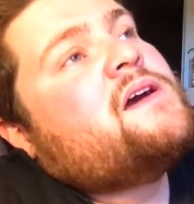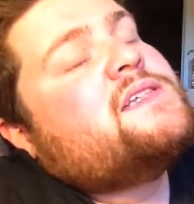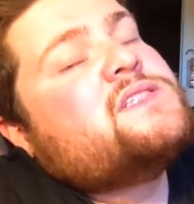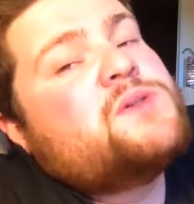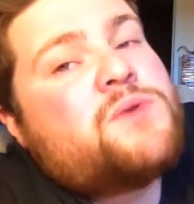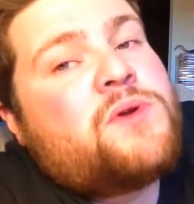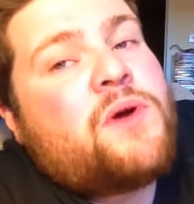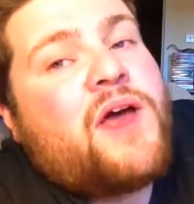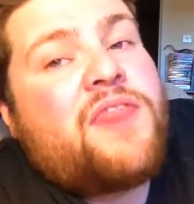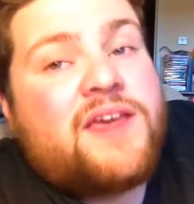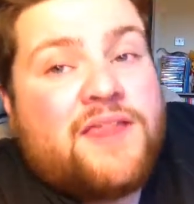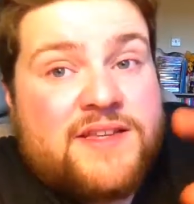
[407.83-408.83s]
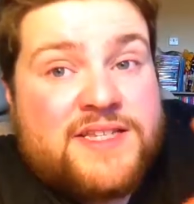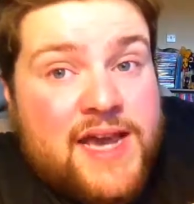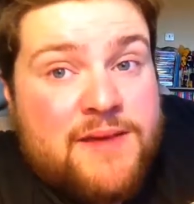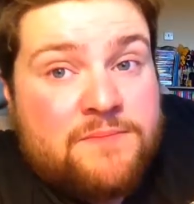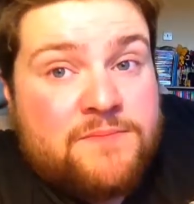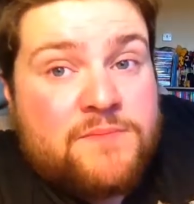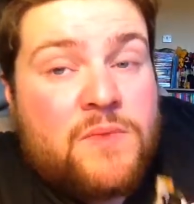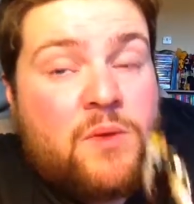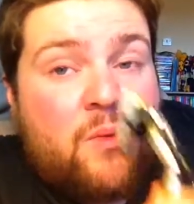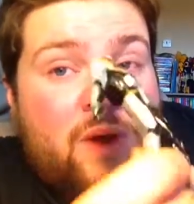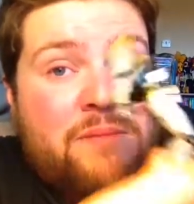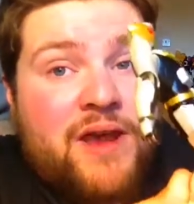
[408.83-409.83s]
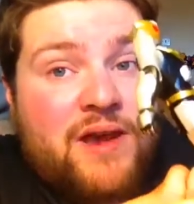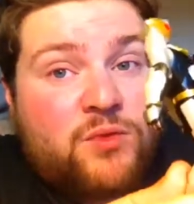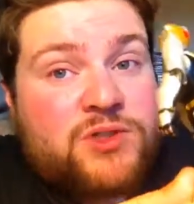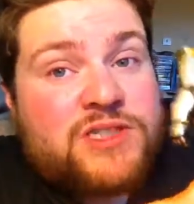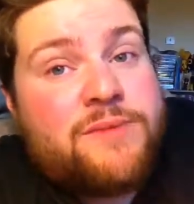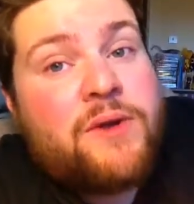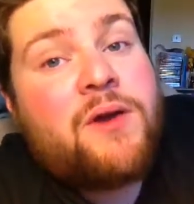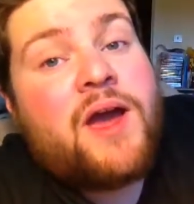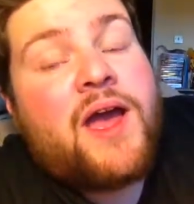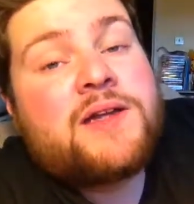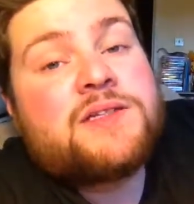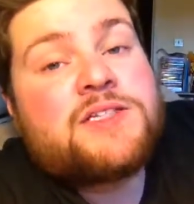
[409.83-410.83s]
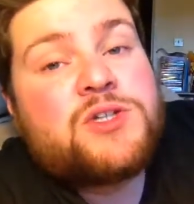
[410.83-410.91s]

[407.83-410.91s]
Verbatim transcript: I don't know. I think at the time when Megaforce came out and the